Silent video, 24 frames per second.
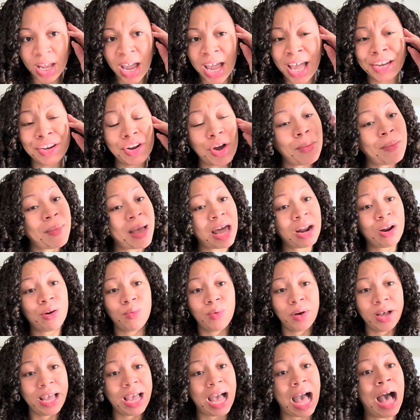And no matter
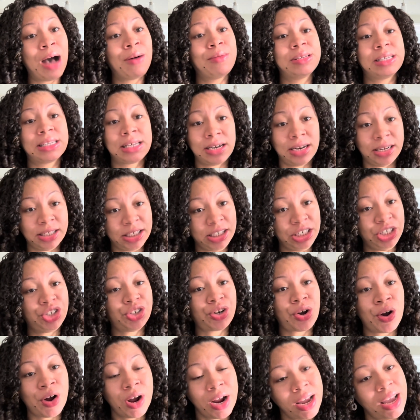what, I was gonna teach
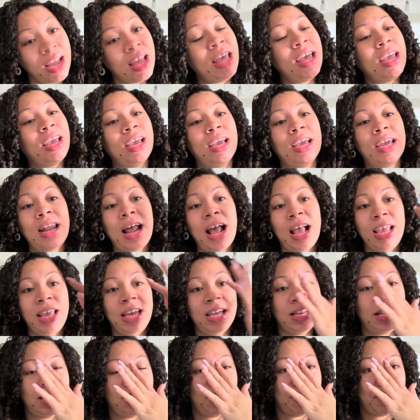art, and I
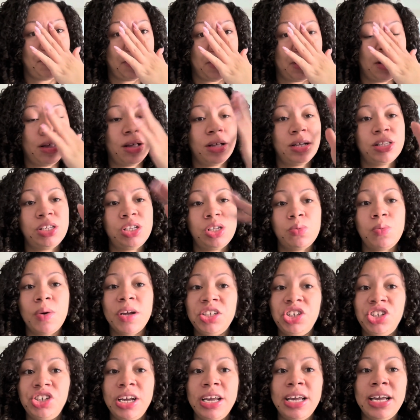end up
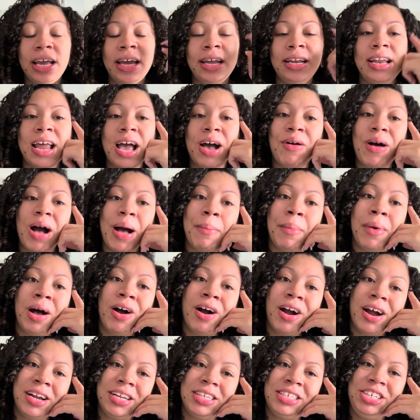switching, and now I'm an
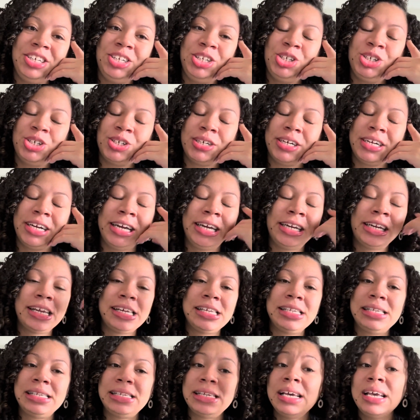art teacher, and
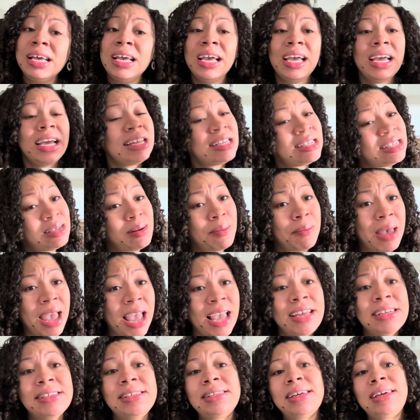it's
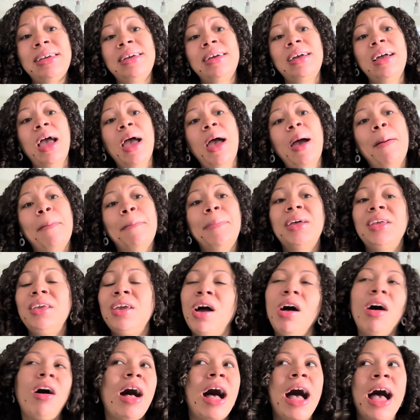amazing. But
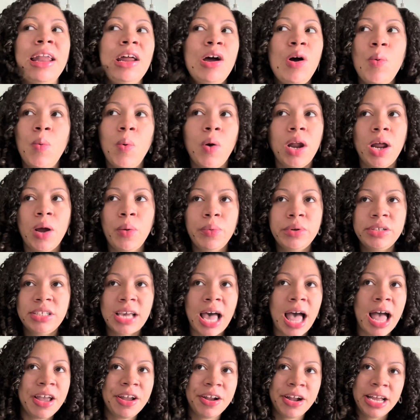y'all, I don't want to
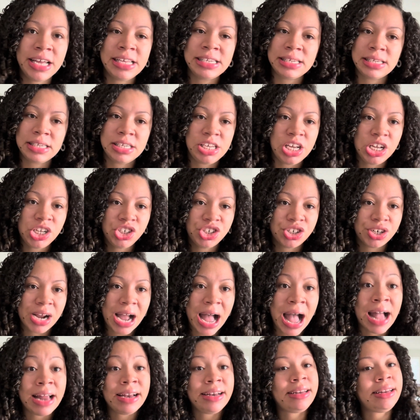retire as a teacher.
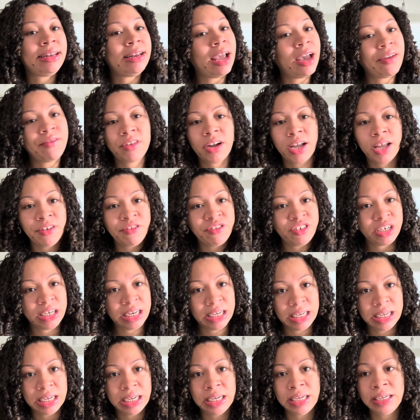I never ever
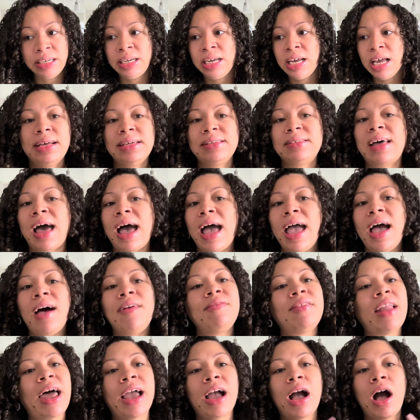did, because
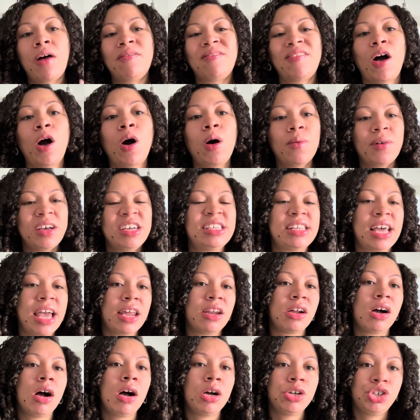I've always
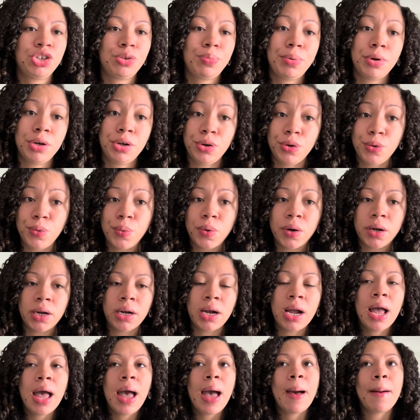had an
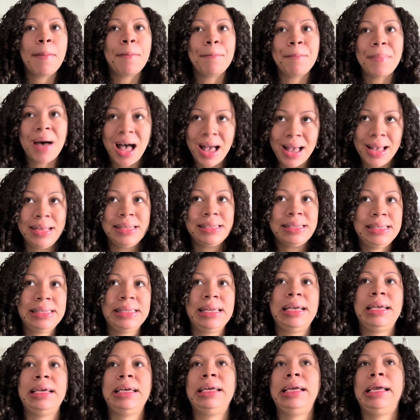entrepreneur
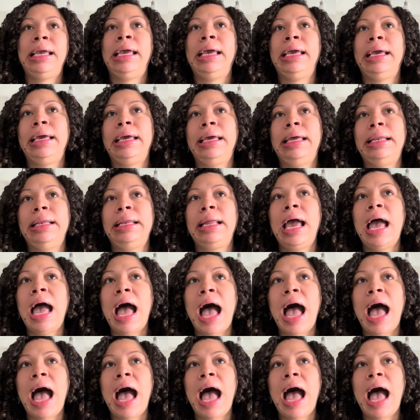mindset, and